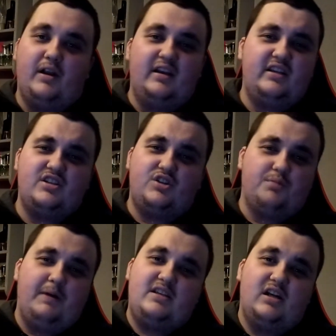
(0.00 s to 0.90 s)
But I need to
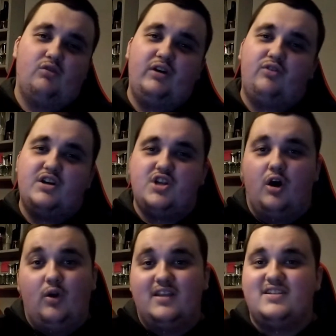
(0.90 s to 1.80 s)
just basically refresh the
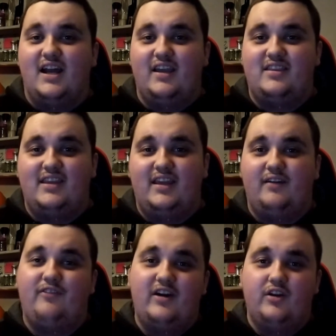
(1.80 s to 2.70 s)
whole entire
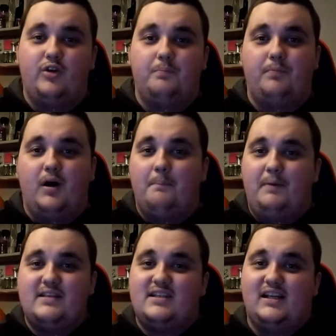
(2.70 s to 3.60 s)
thing, find a new
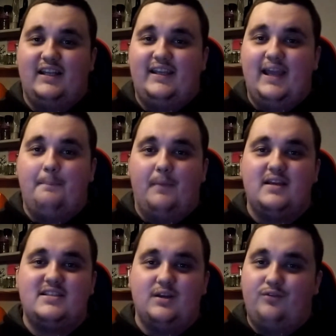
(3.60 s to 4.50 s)
bot, basically get
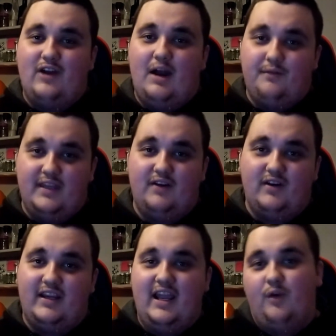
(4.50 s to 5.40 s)
myself out
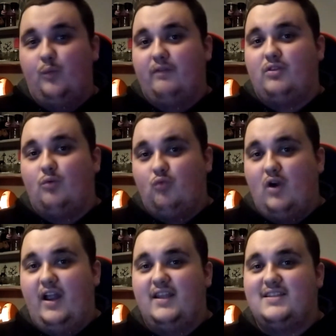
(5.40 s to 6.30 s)
there again with the
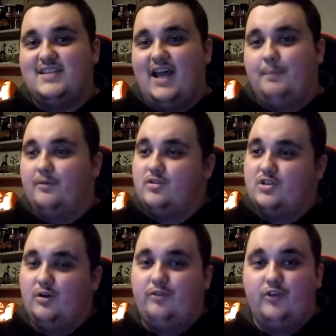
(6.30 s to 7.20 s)
right type of
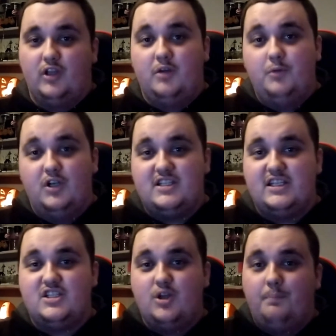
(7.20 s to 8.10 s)
stuff for the
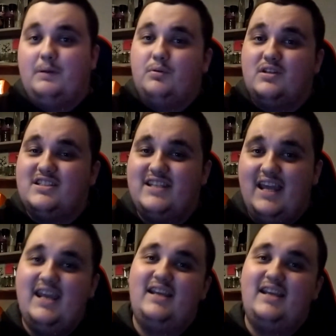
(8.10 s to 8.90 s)
community so people can stay